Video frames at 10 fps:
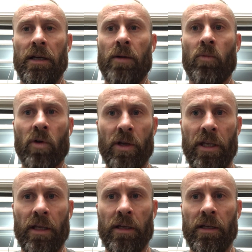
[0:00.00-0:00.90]
I'm
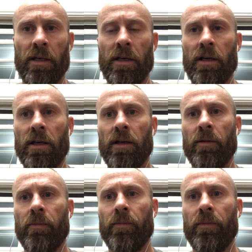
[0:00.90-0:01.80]
working
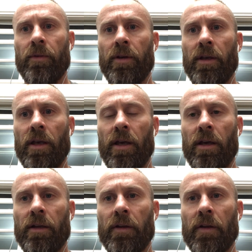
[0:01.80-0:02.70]

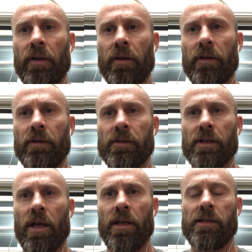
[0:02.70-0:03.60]
and
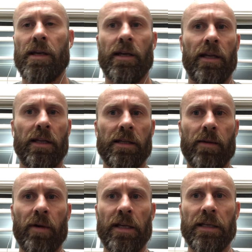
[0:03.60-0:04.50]
just kind of taking it
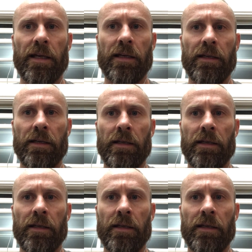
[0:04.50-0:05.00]
day by day.